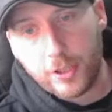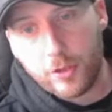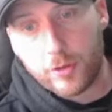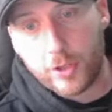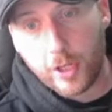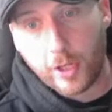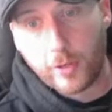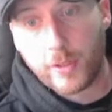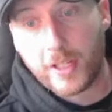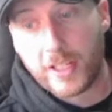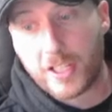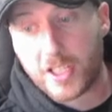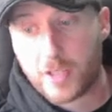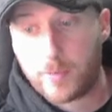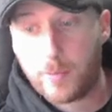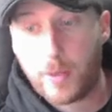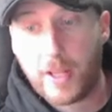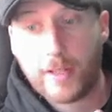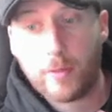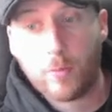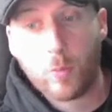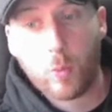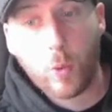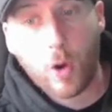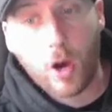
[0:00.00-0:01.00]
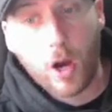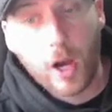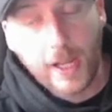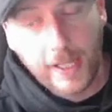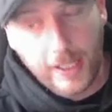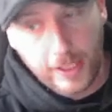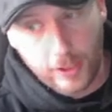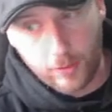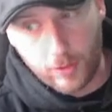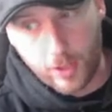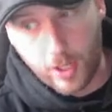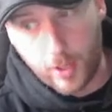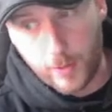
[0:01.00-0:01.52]
don't explain why
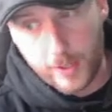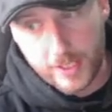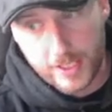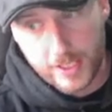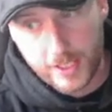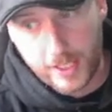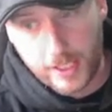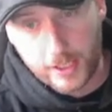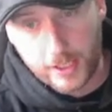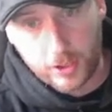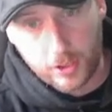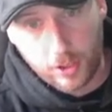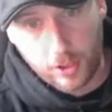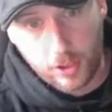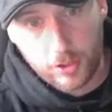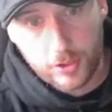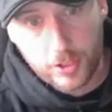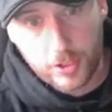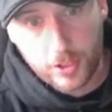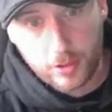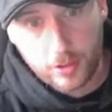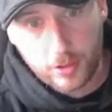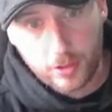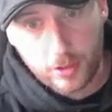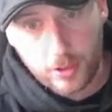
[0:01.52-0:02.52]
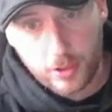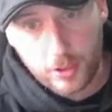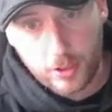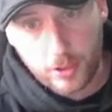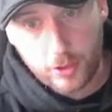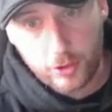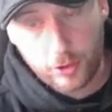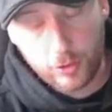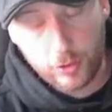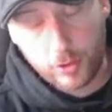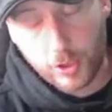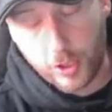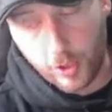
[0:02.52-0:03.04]
you know it's that god,
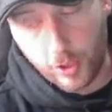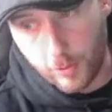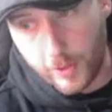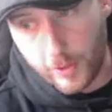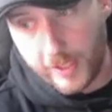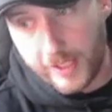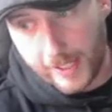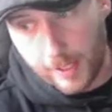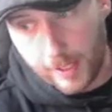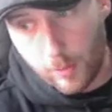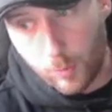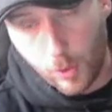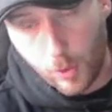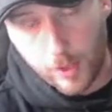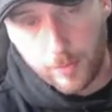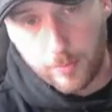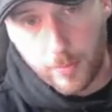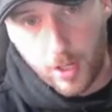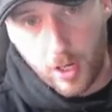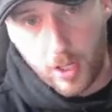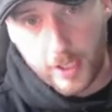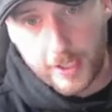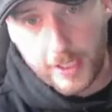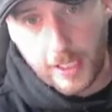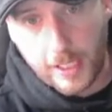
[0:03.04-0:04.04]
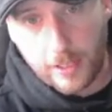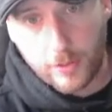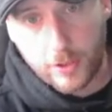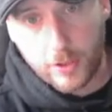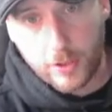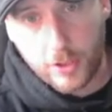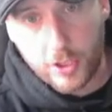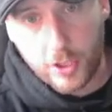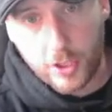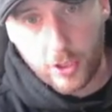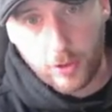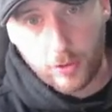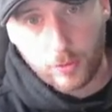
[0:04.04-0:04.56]
you can only get 1 mark out of the
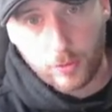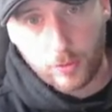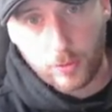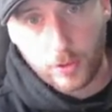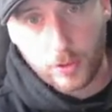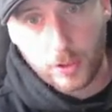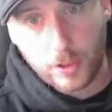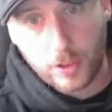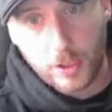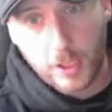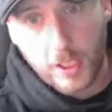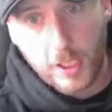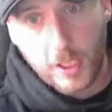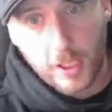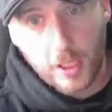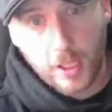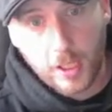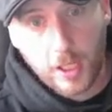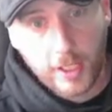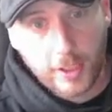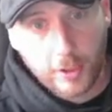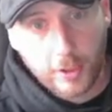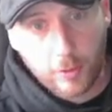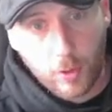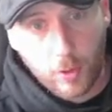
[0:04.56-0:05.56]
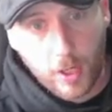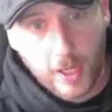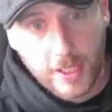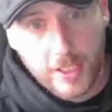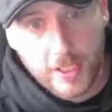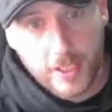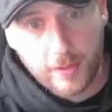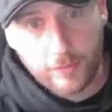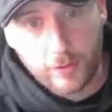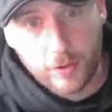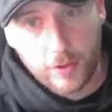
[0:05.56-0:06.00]
2. Likewise, if you